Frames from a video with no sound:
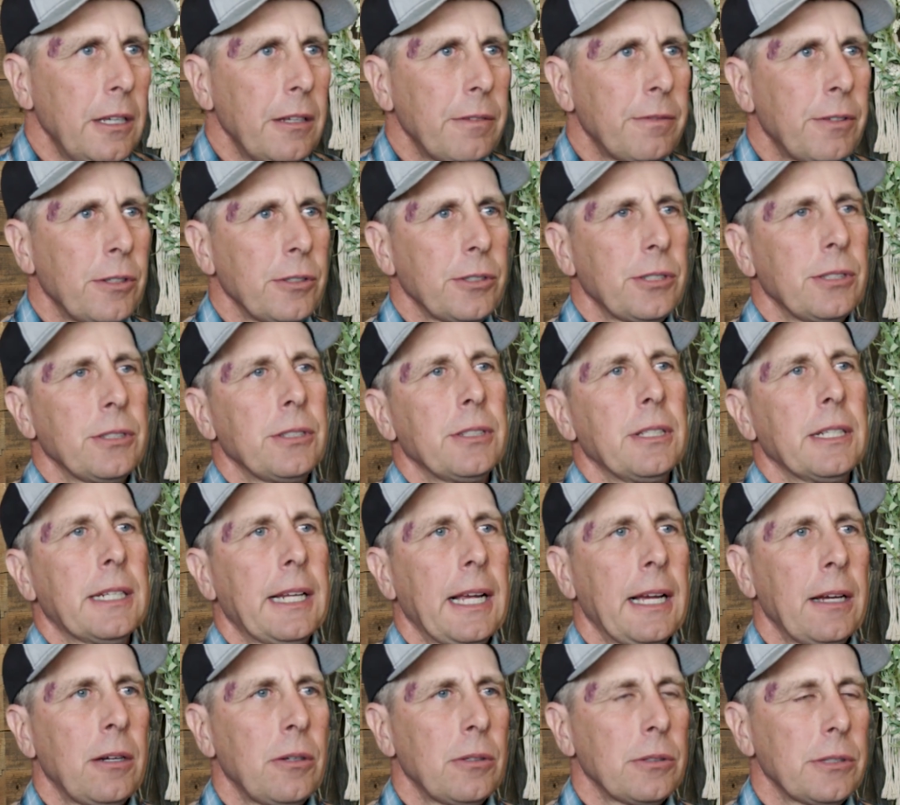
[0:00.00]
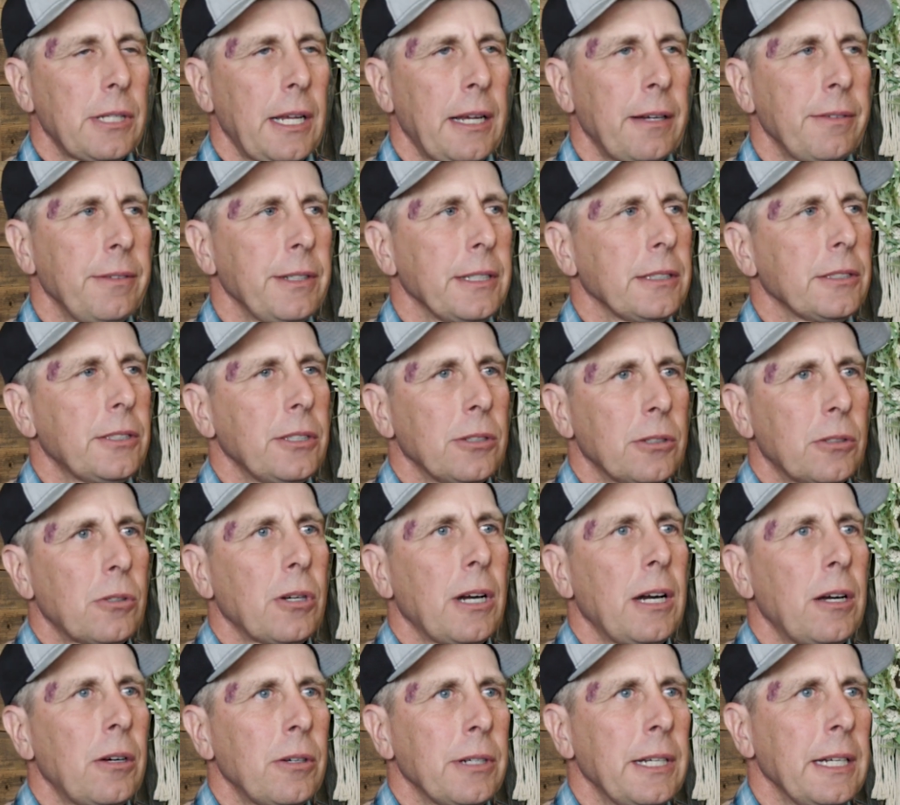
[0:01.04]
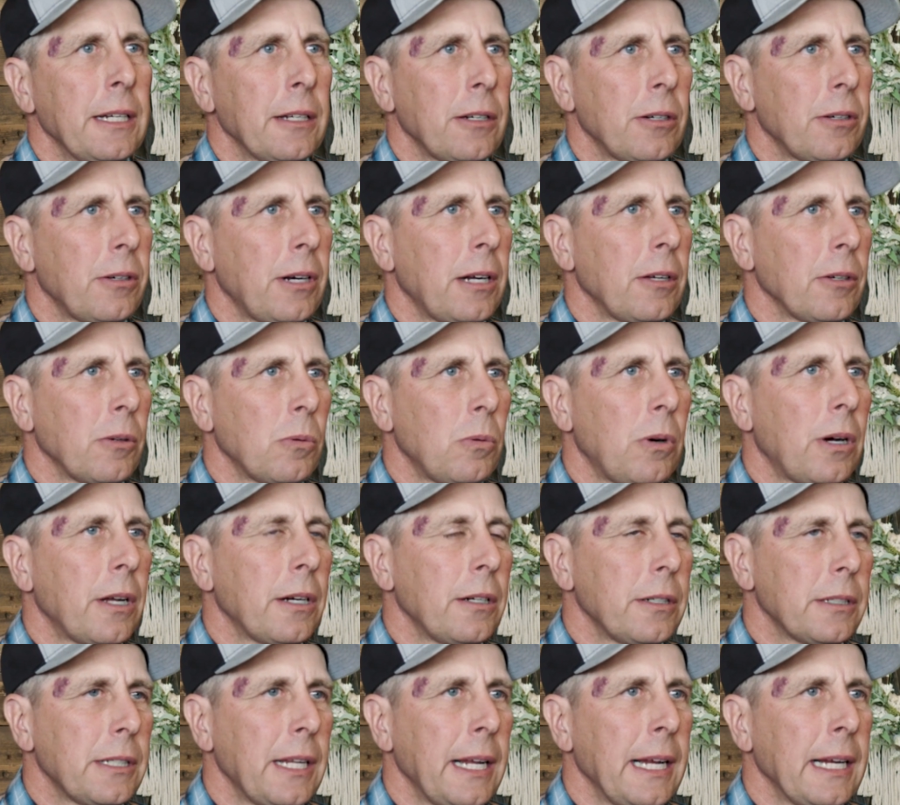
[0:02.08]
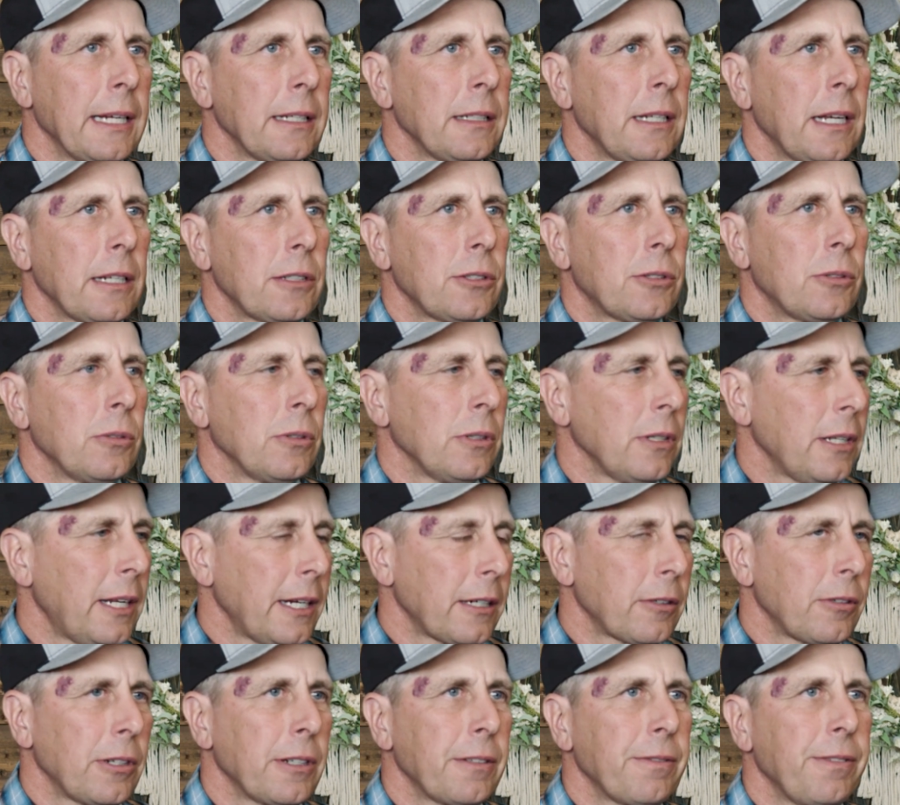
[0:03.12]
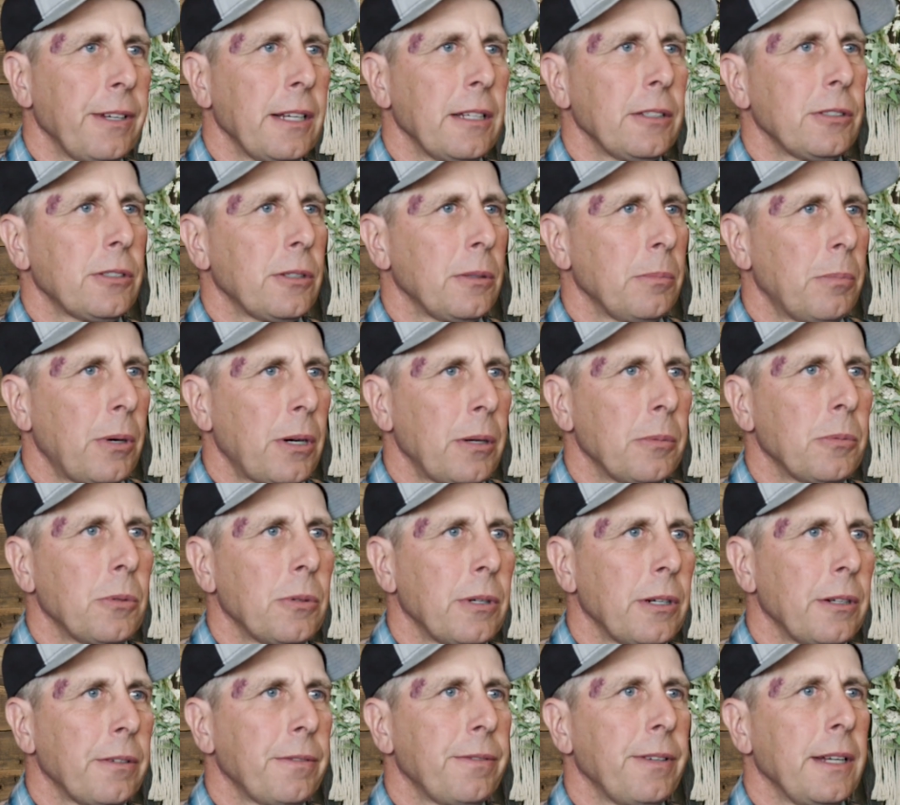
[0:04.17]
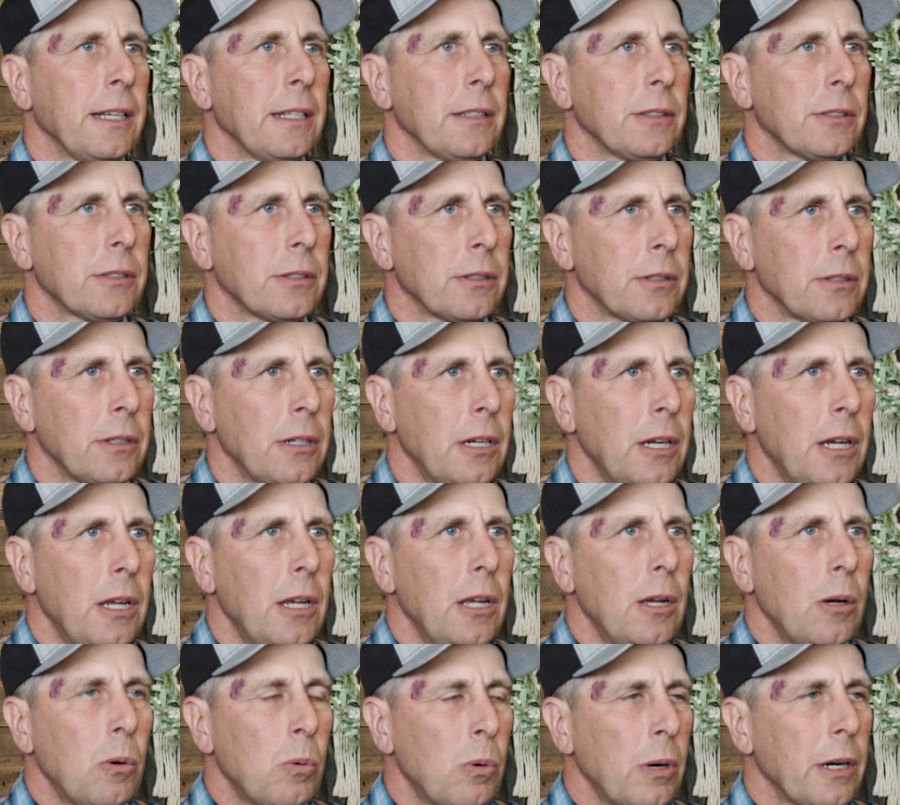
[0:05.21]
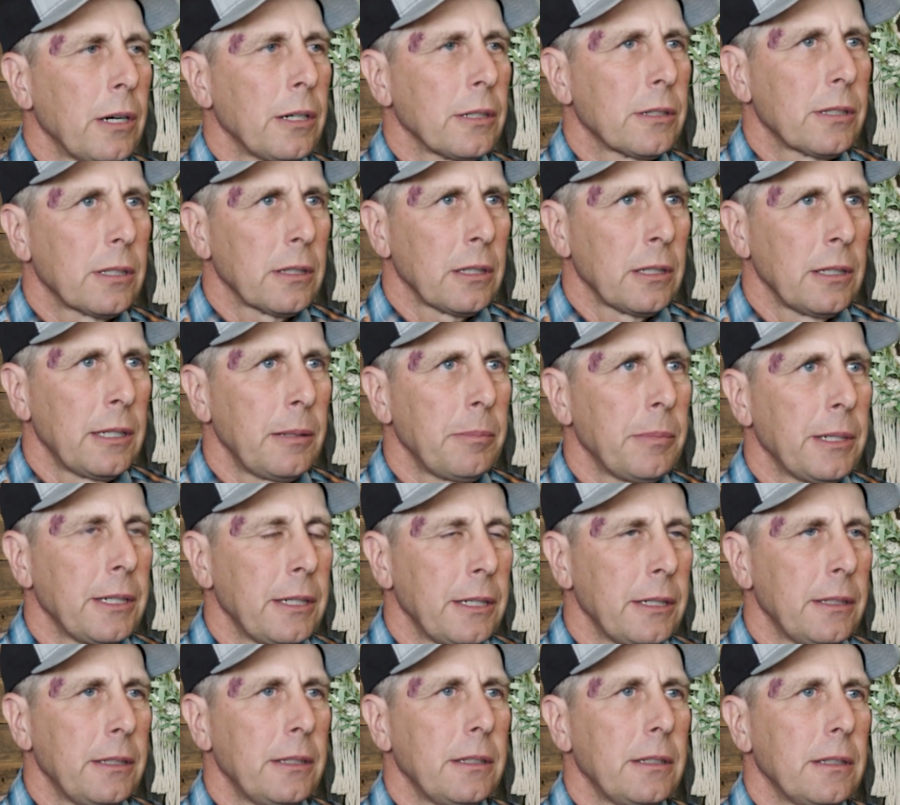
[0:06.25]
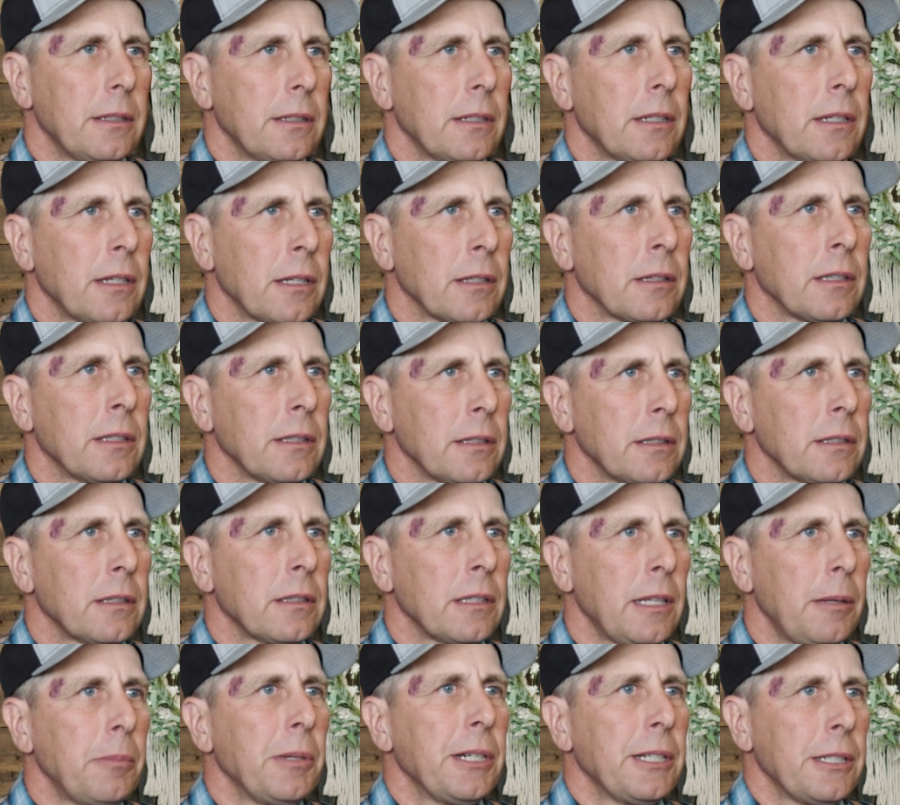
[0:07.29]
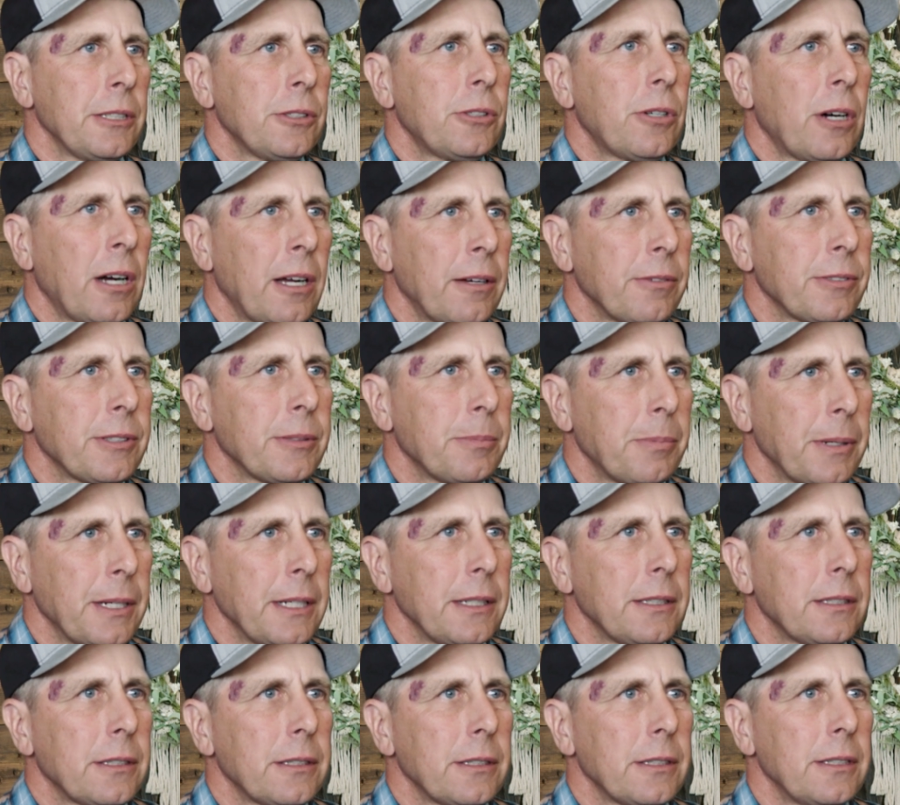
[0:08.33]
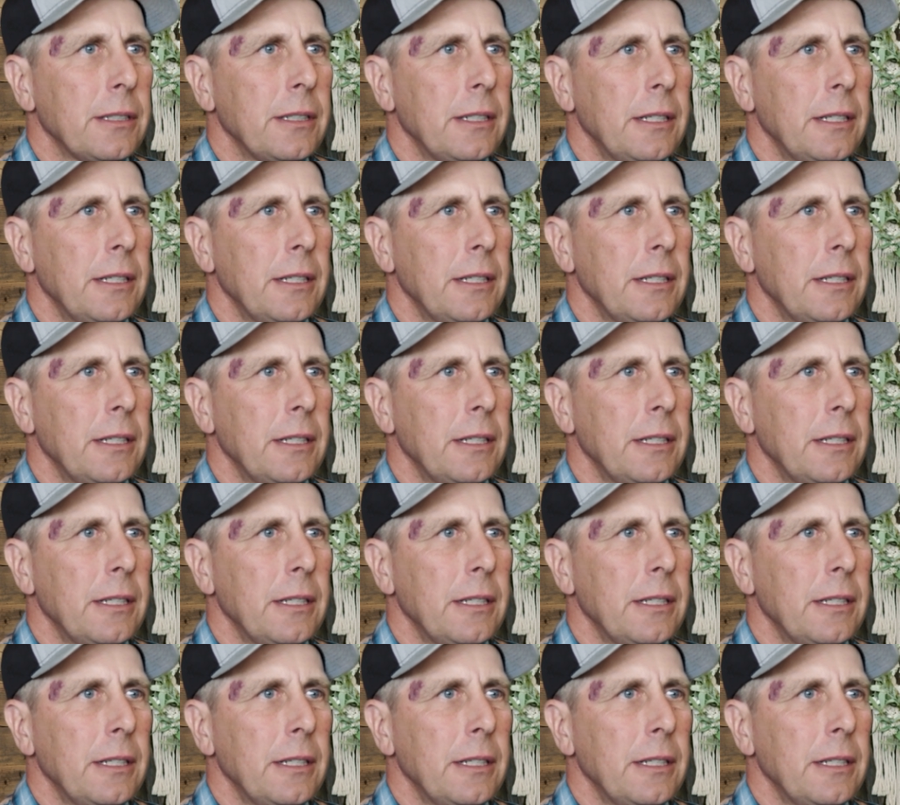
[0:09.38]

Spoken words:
versus the cows having to crowd in around a water tank next to an electric fence or barbed wire fence, or where it's a limited trough space.